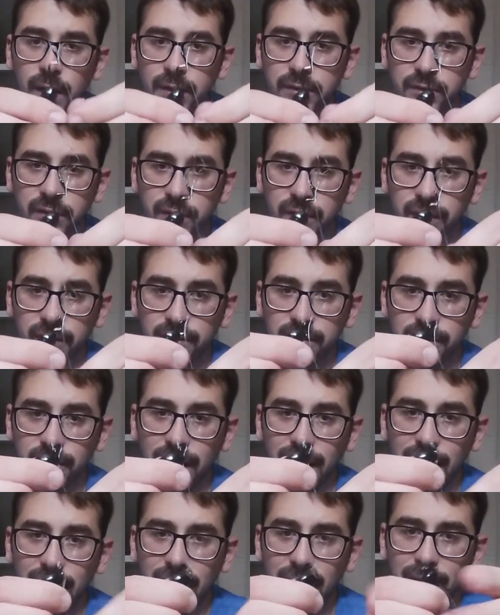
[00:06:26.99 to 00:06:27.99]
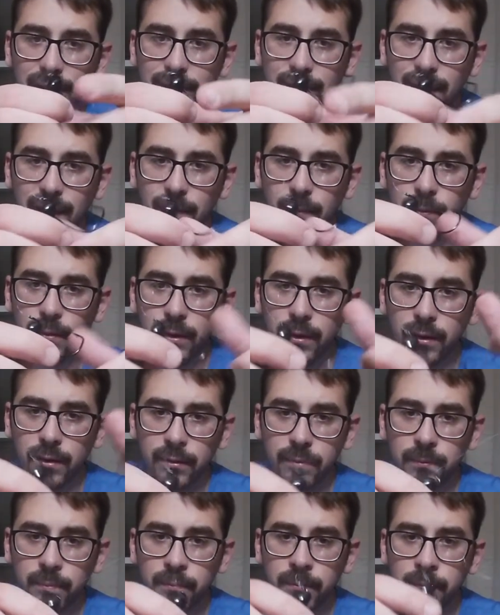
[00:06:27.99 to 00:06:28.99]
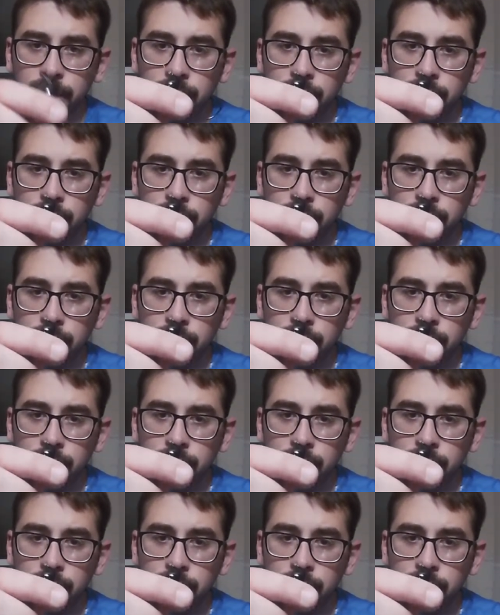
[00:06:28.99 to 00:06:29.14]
And you're gonna slide that worm